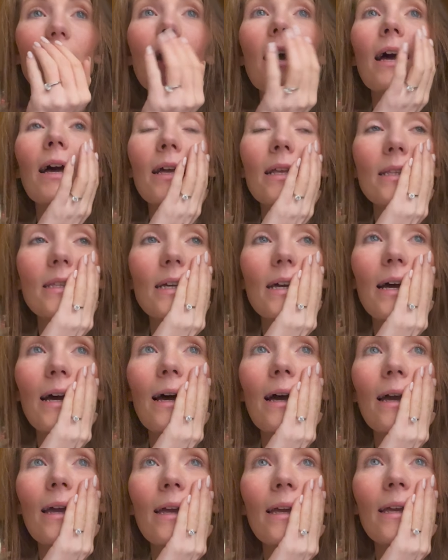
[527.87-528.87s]
and
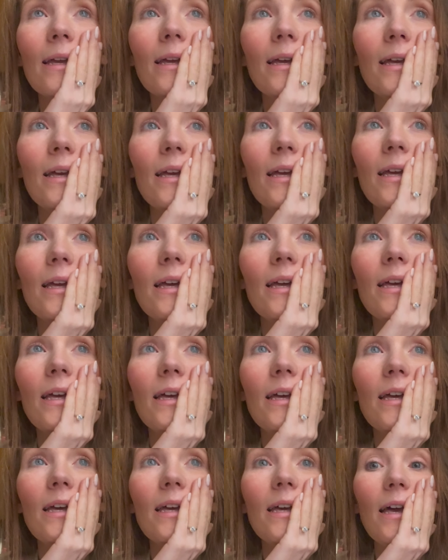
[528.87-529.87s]
at
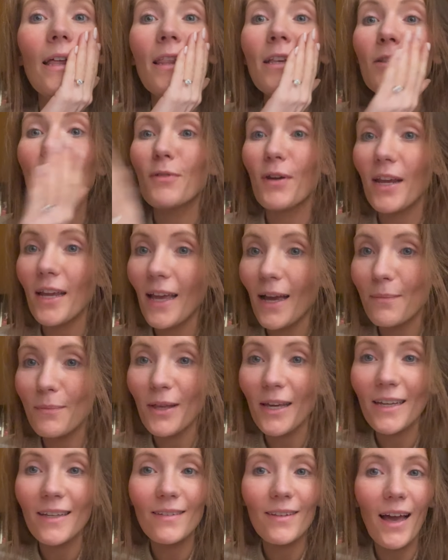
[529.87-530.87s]
this rate, I'm
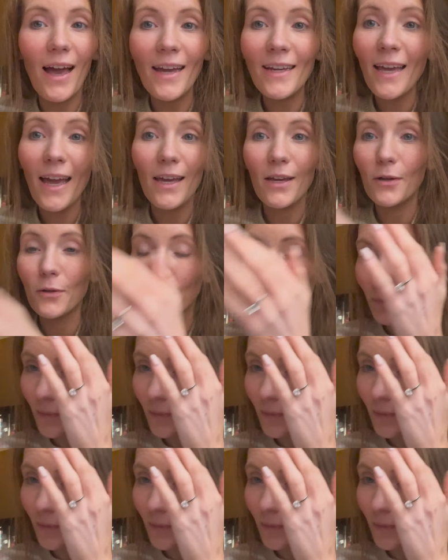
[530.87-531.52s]
like, I can't go.